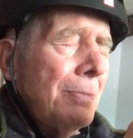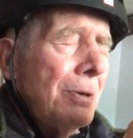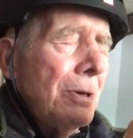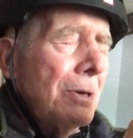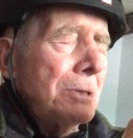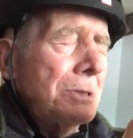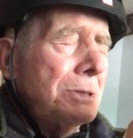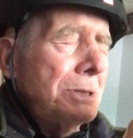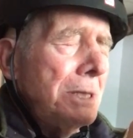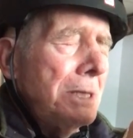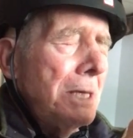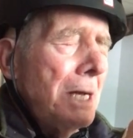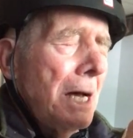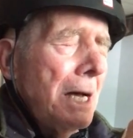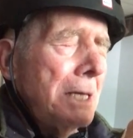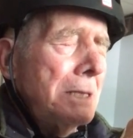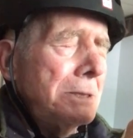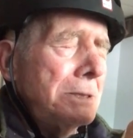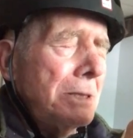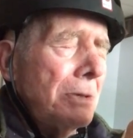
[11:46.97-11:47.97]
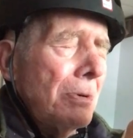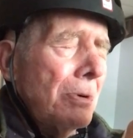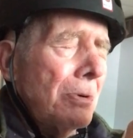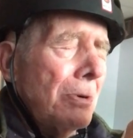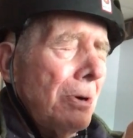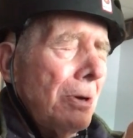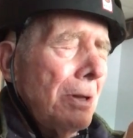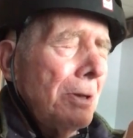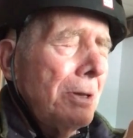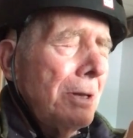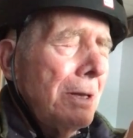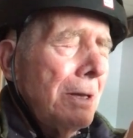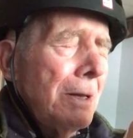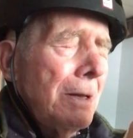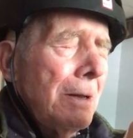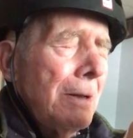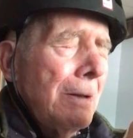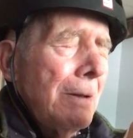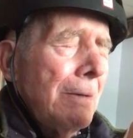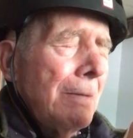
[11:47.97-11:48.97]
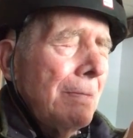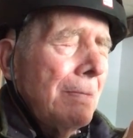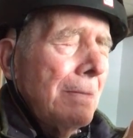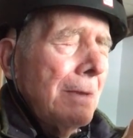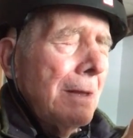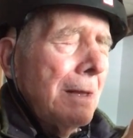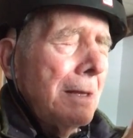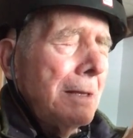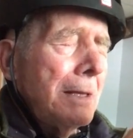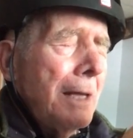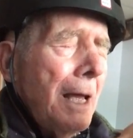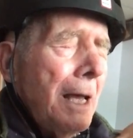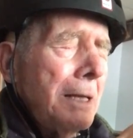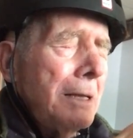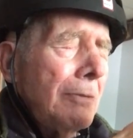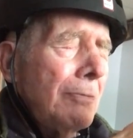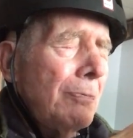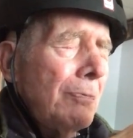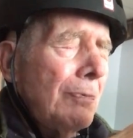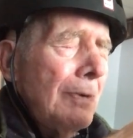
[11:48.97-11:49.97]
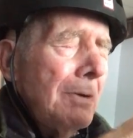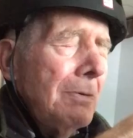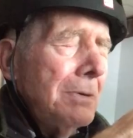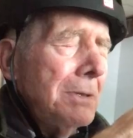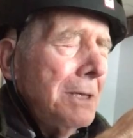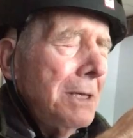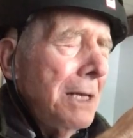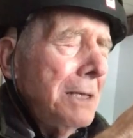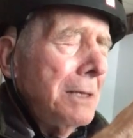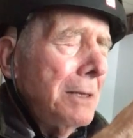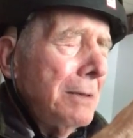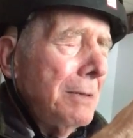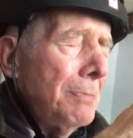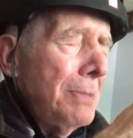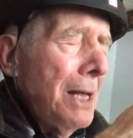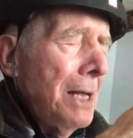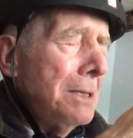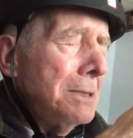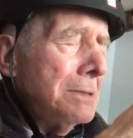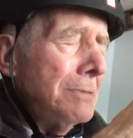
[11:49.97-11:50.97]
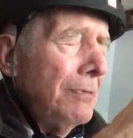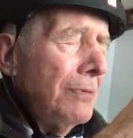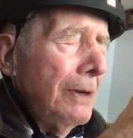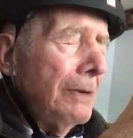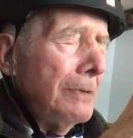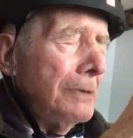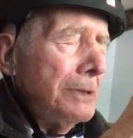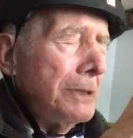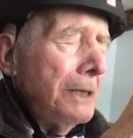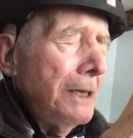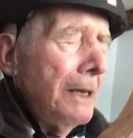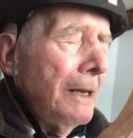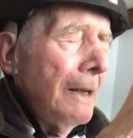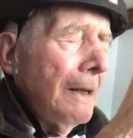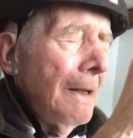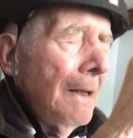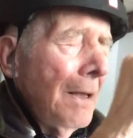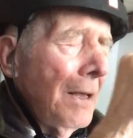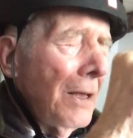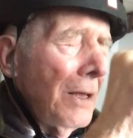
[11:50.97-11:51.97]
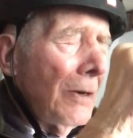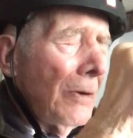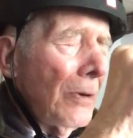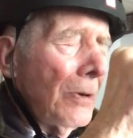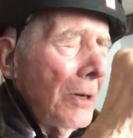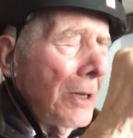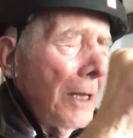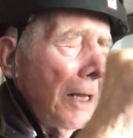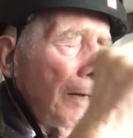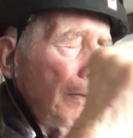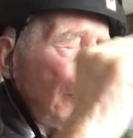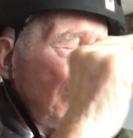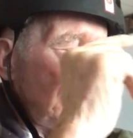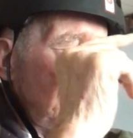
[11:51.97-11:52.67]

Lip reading: PRC-9s they were called, and you had to balance the frequency in order to get them